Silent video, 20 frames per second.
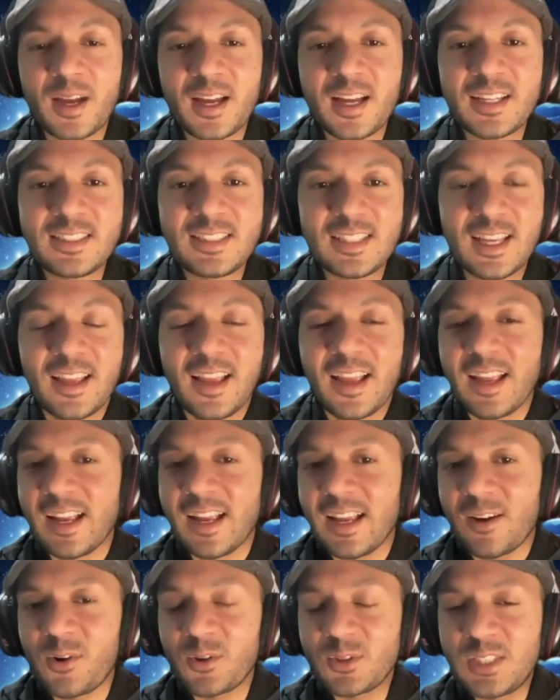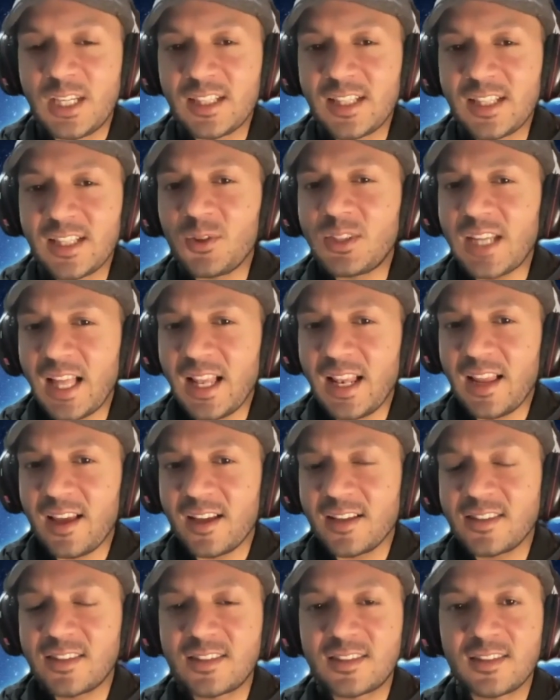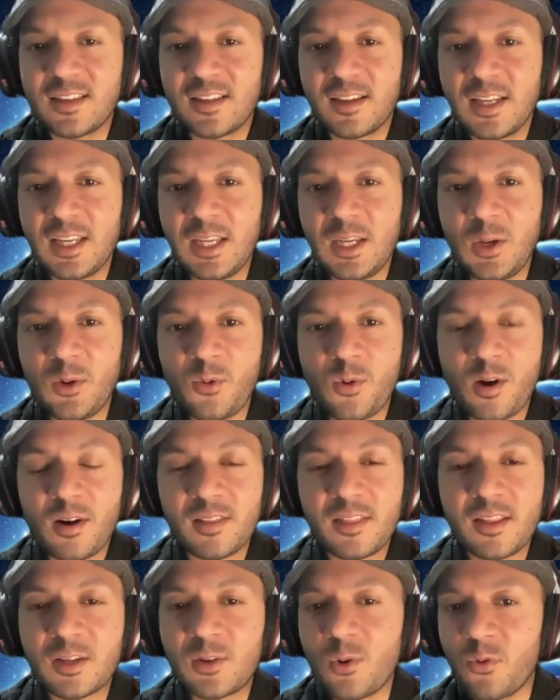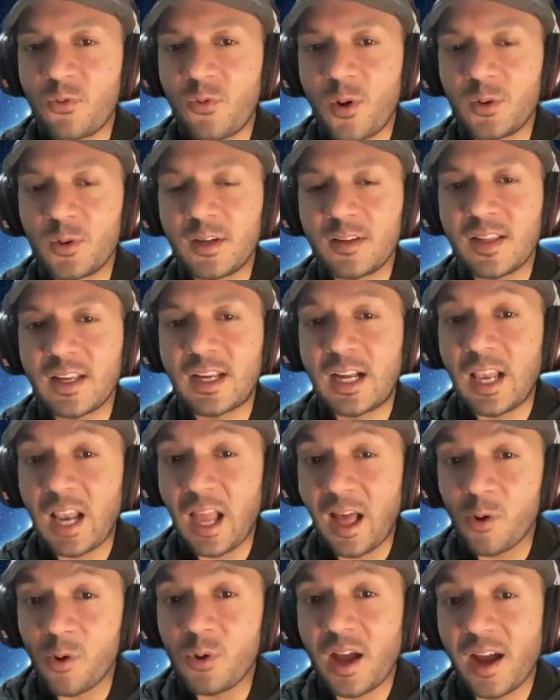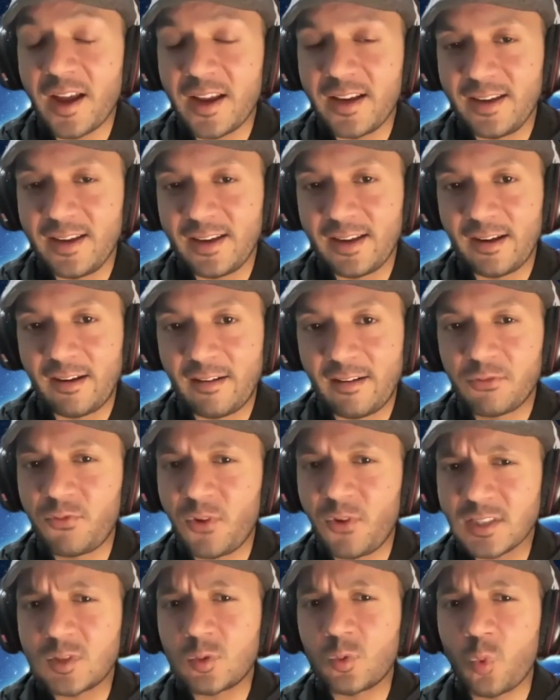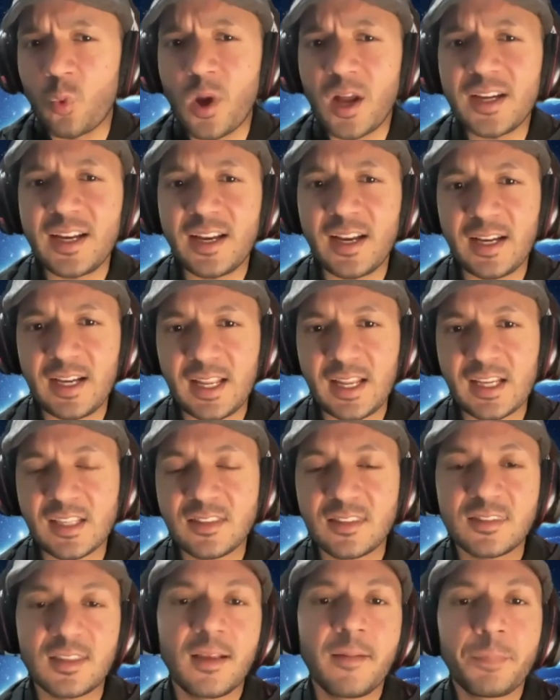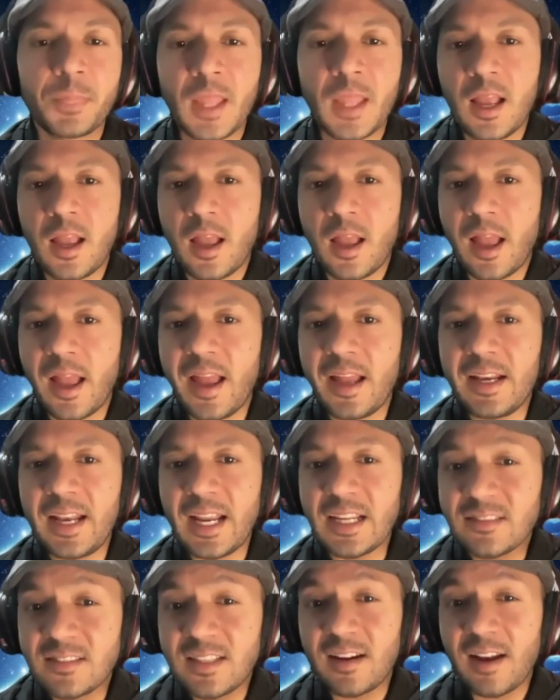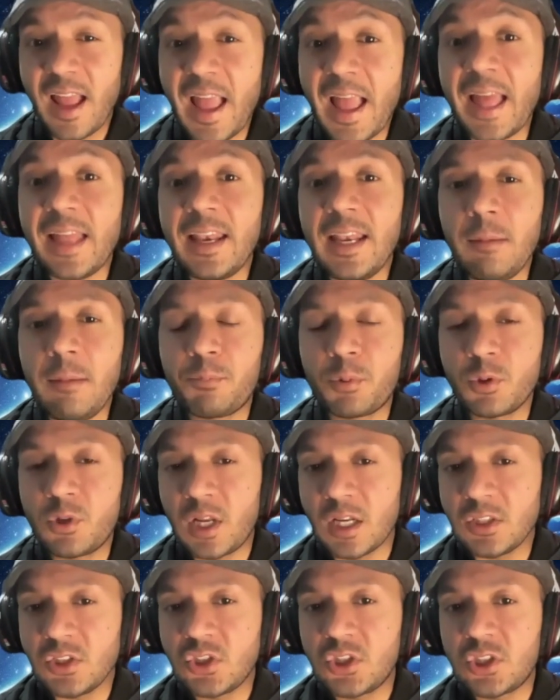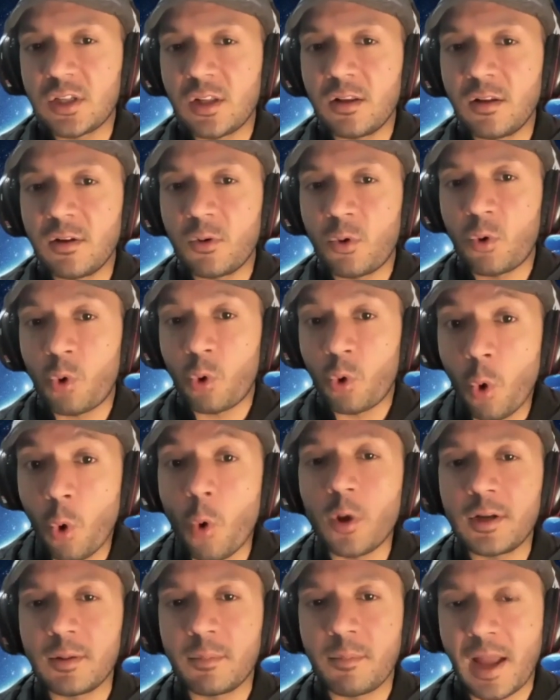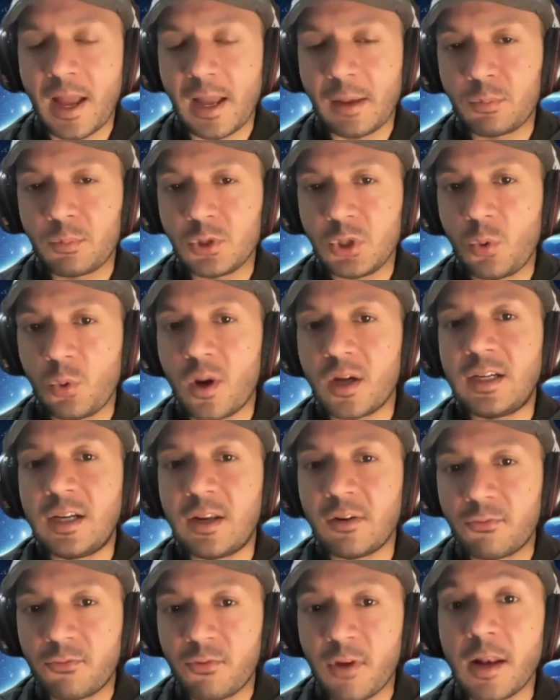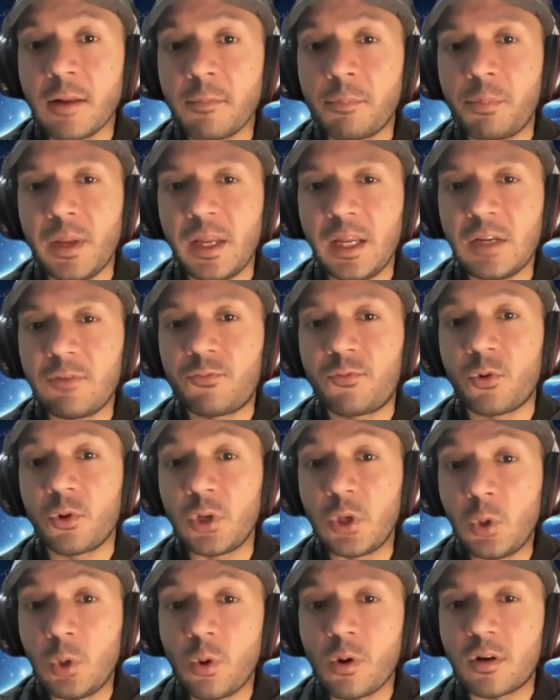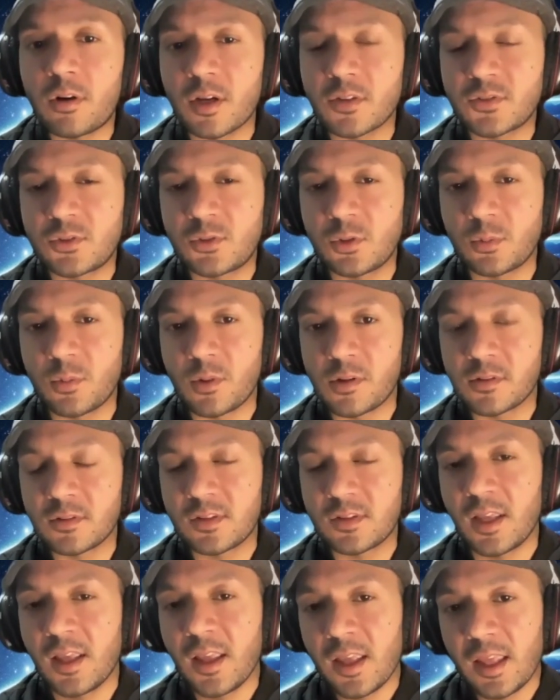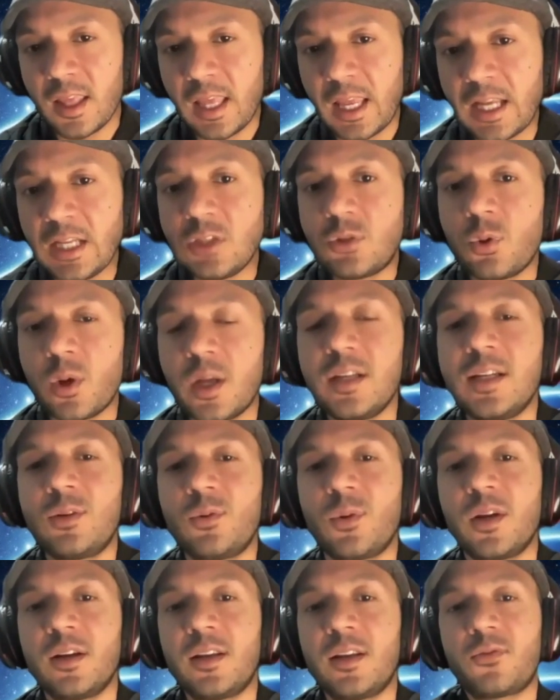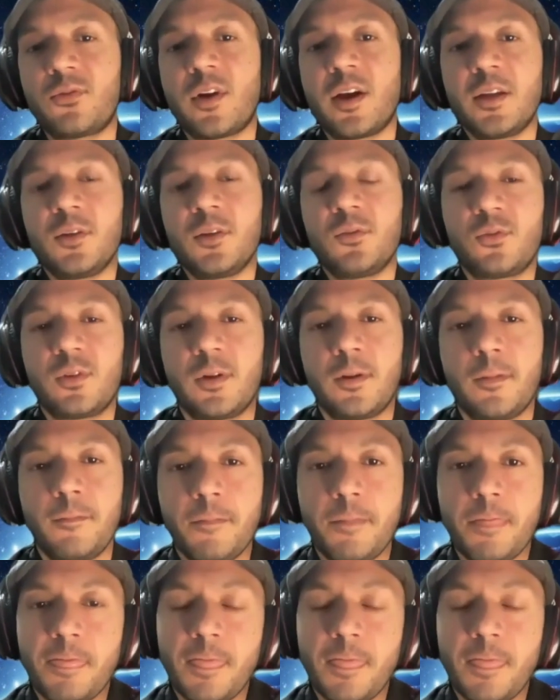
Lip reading: But Khurshid, can you tell us, you are the co-founder of the Cloud IDR. First, what it is, and is there any potential roadmap you are developing for your customers in 2025?